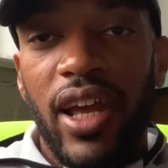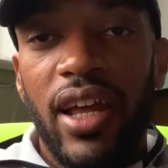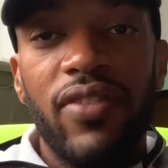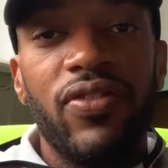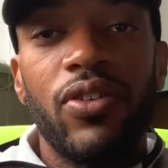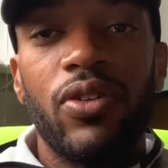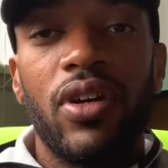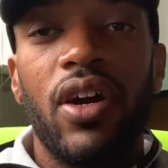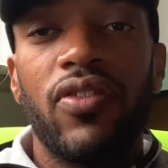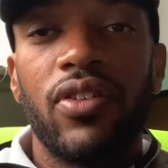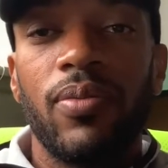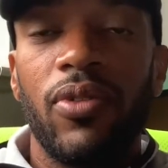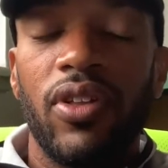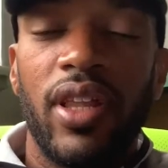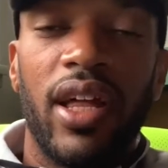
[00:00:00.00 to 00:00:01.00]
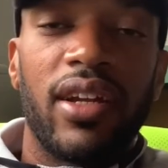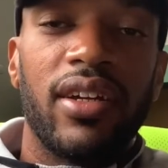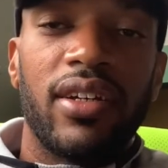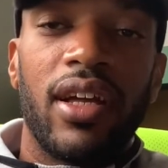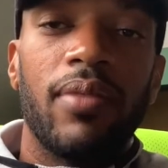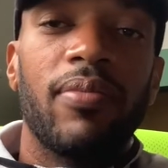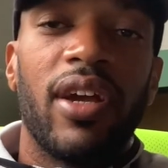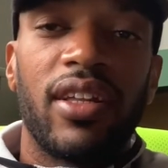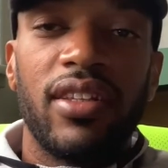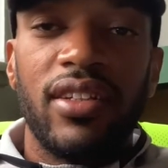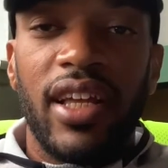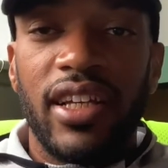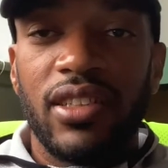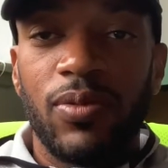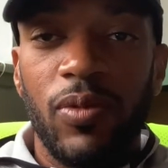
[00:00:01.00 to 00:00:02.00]
I didn't feel comfortable that I could come back the
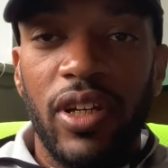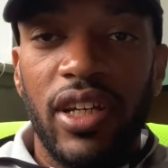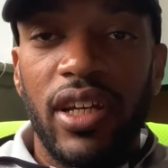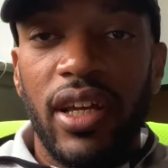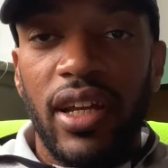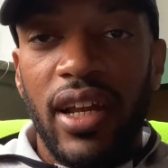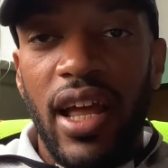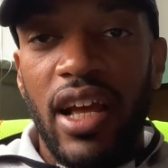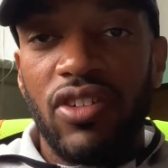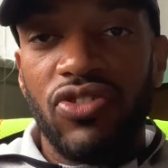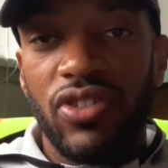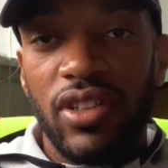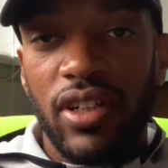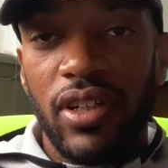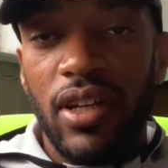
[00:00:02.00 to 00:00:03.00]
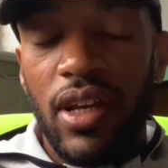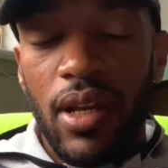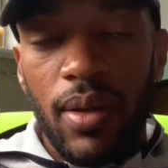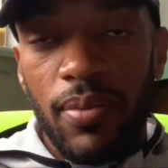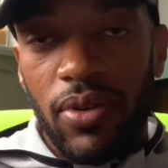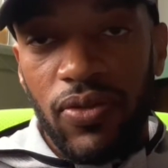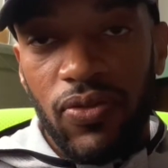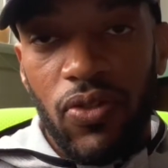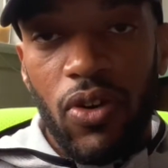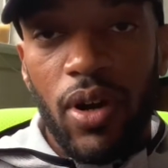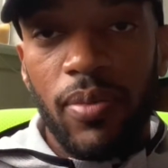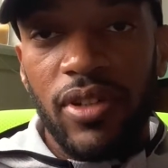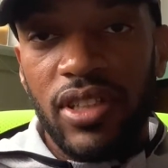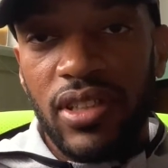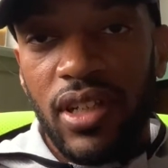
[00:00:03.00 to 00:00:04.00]
next week and actually
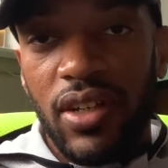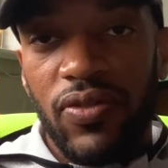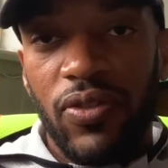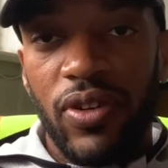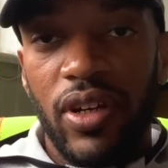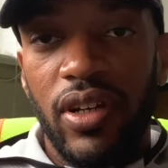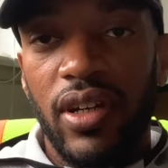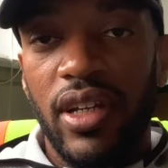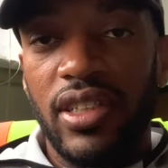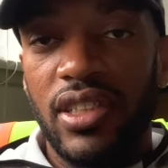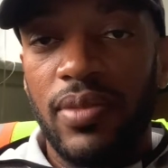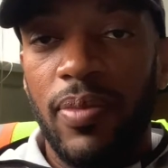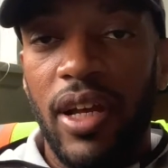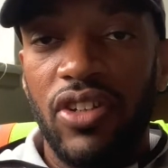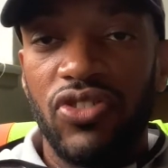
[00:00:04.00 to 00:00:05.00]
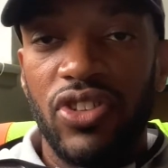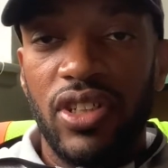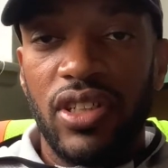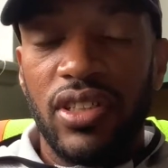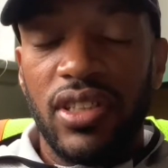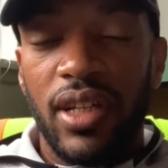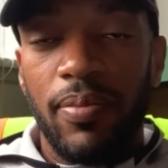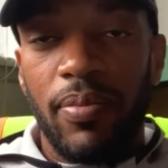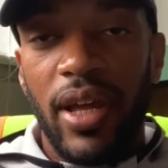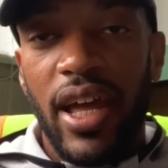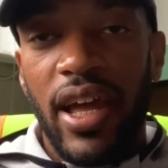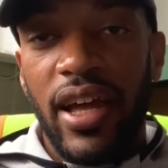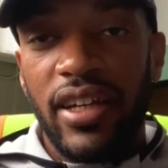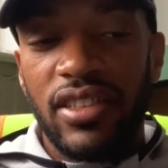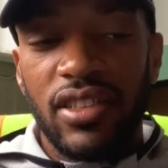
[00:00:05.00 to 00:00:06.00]
perform these different inspections and
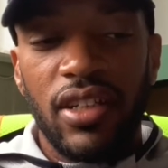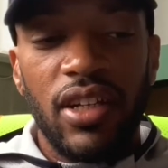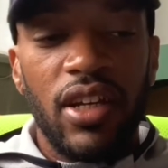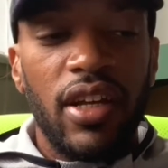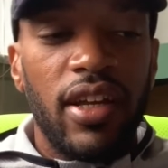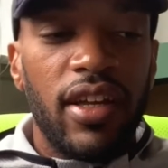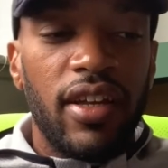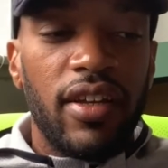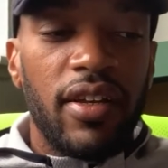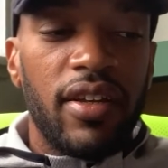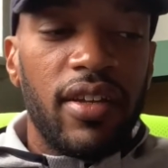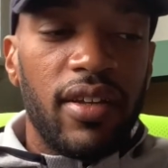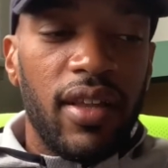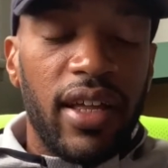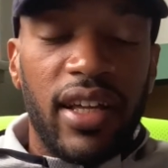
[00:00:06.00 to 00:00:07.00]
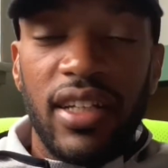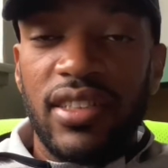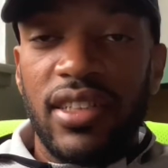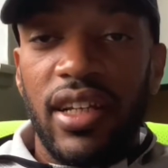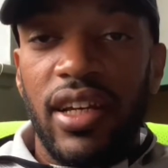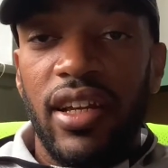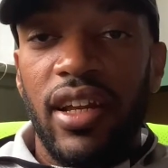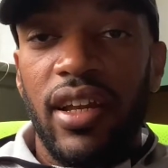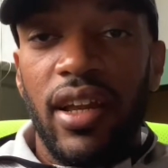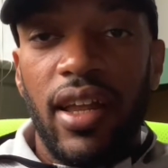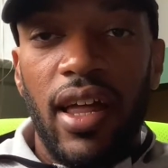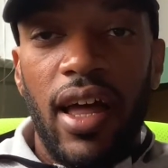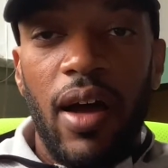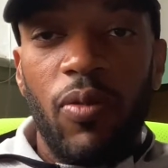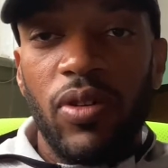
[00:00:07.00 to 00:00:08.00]
pass. Like I said,
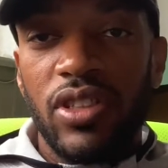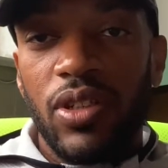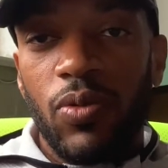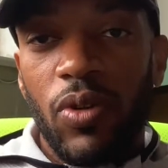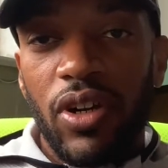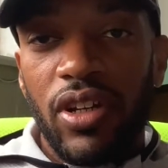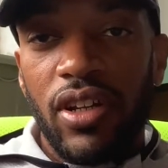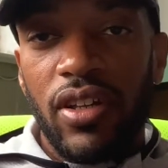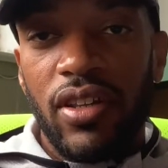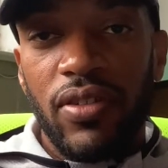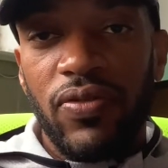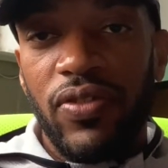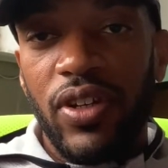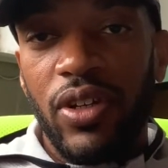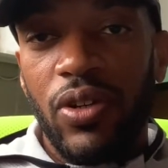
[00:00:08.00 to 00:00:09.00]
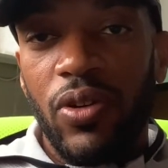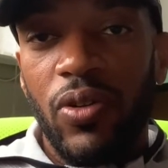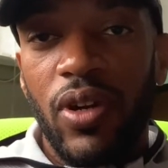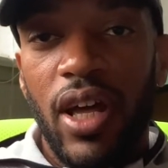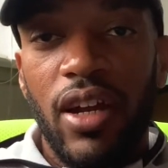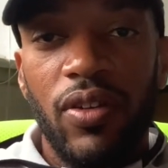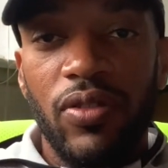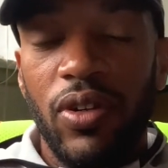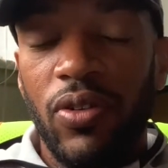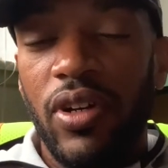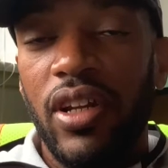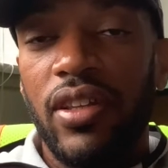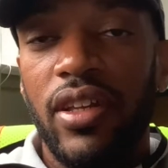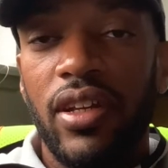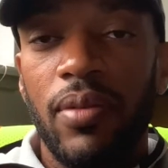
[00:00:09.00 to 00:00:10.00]
I wasn't working in the field. I don't know
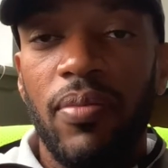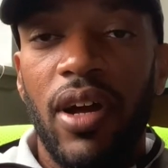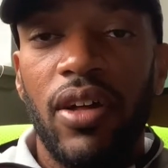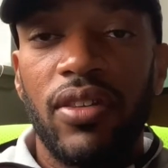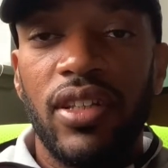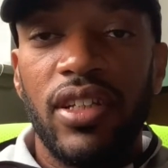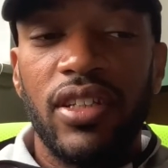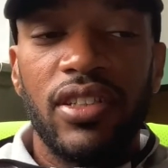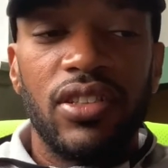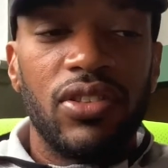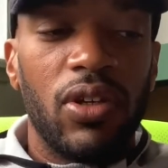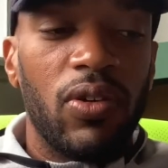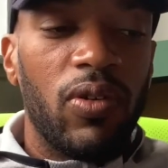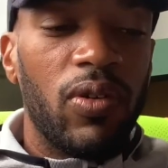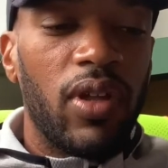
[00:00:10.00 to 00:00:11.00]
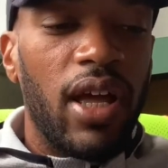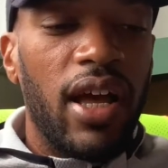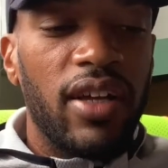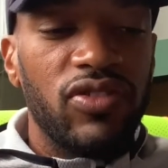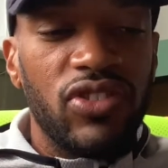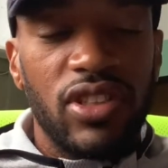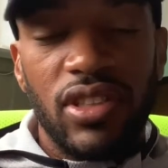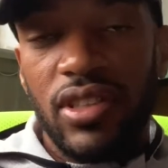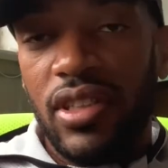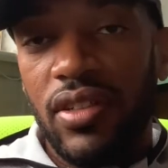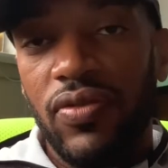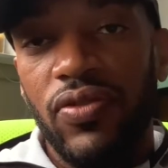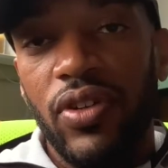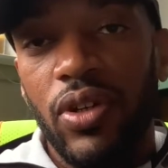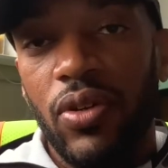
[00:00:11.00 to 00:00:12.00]
anything about this, so I just
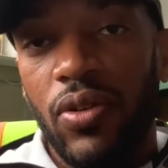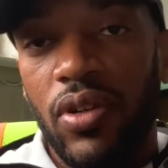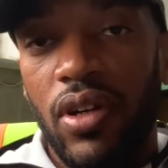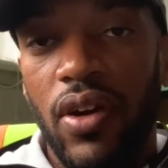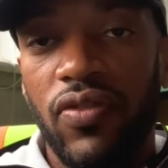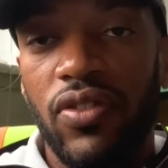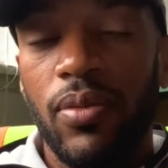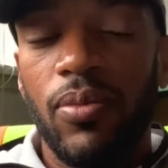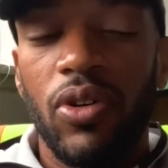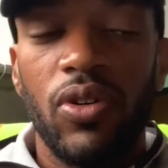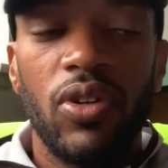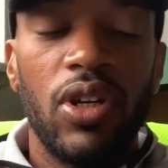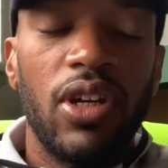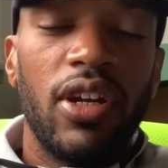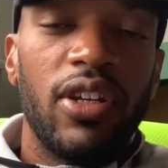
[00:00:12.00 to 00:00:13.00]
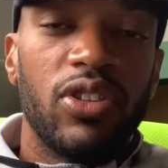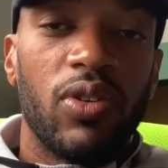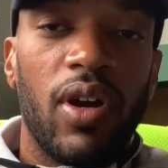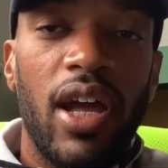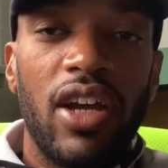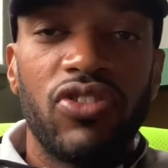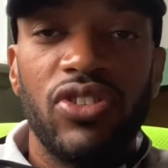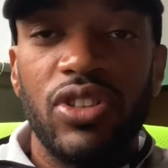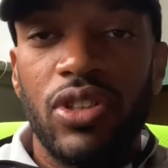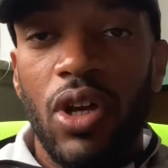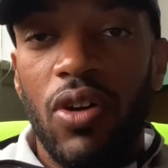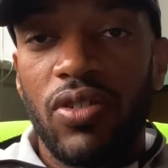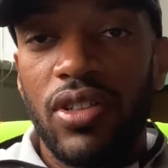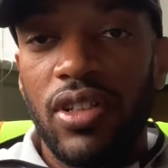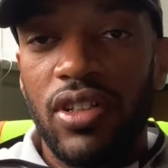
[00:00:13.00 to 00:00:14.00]
didn't feel comfortable. So I actually
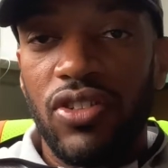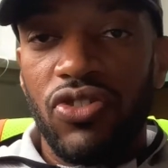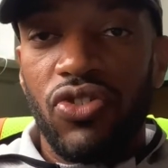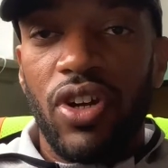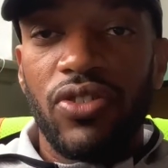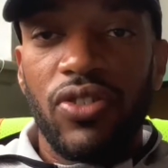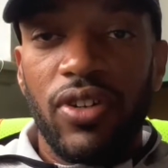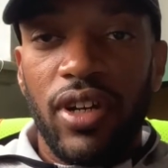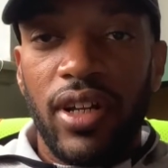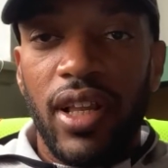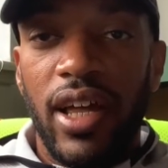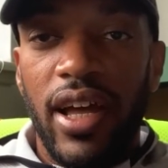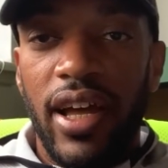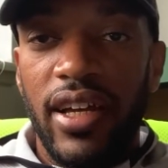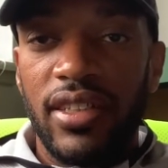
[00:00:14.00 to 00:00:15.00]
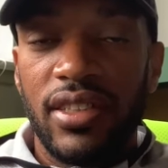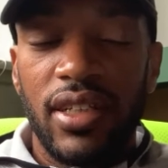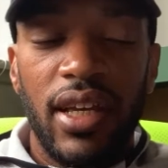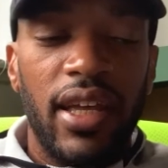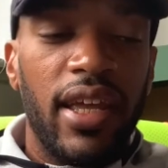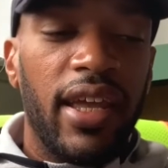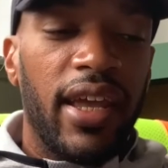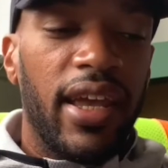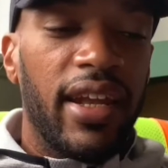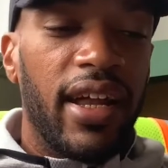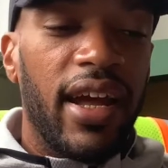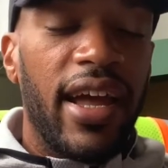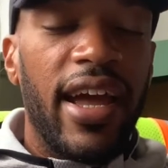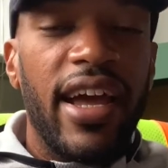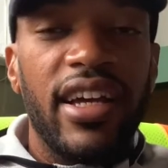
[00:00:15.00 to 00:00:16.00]
talked to the instructor of the class, and
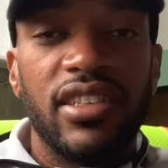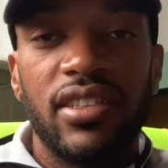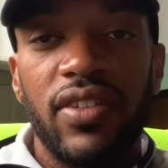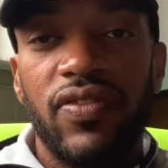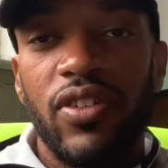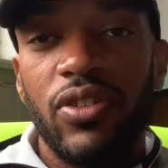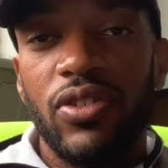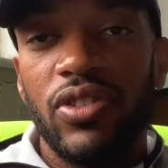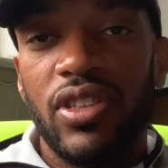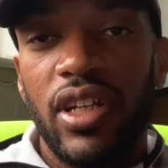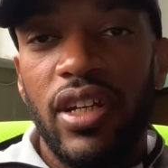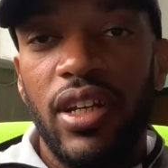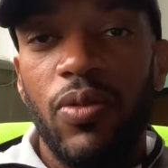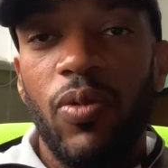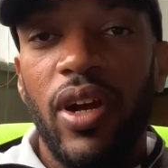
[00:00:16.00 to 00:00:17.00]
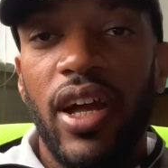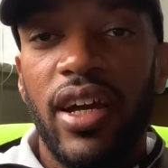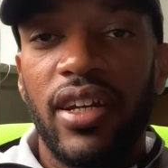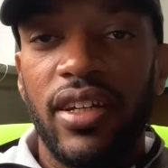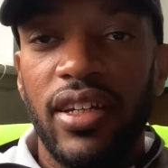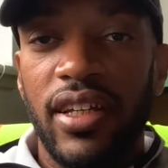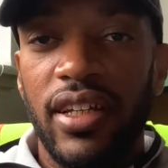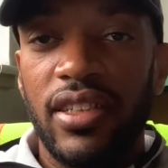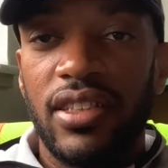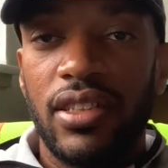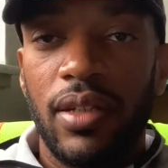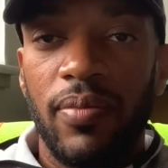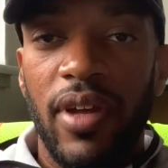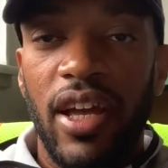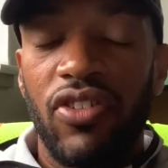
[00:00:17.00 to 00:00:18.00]
I asked if there's any way I could get
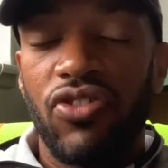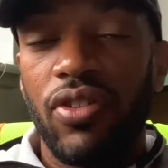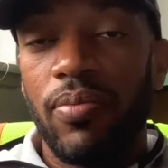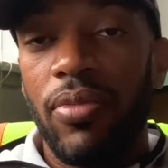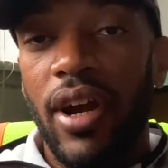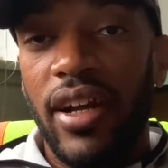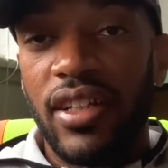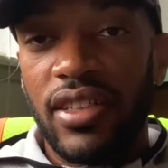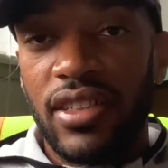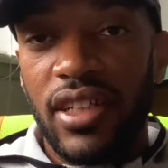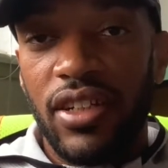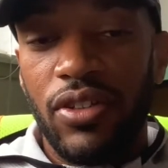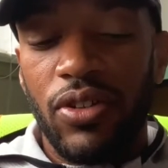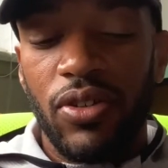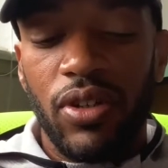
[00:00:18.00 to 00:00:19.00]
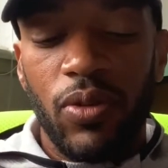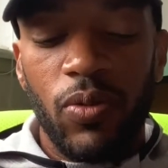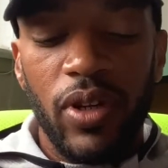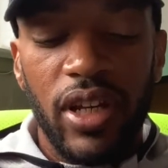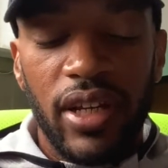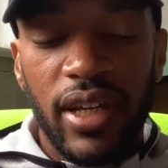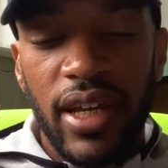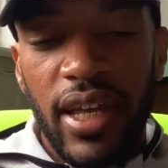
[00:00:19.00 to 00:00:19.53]
some extra practice in during the week.